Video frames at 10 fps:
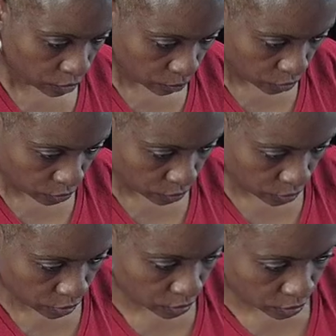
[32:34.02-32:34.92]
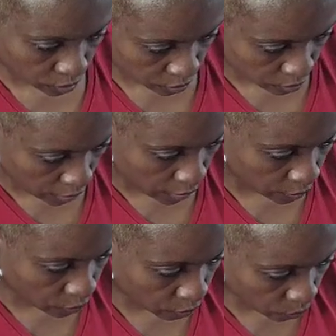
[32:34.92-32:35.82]
I'm going to use this because I
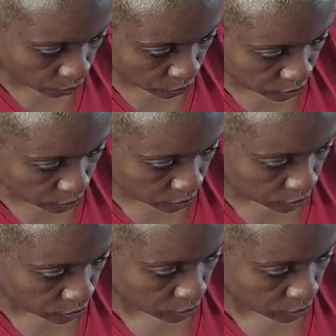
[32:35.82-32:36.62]
don't want to